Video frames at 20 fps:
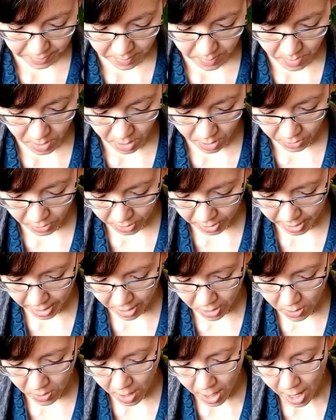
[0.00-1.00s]

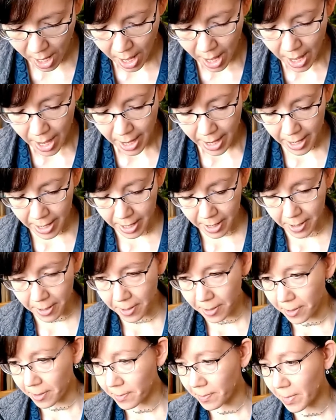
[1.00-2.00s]
So
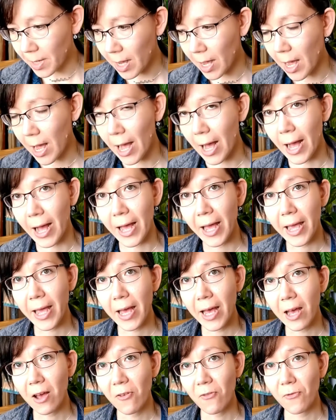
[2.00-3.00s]
I
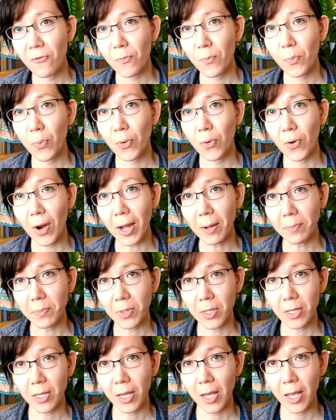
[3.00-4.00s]
have
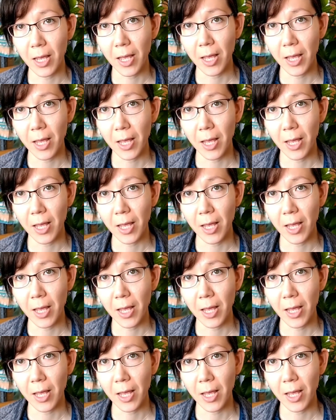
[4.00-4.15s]
prepped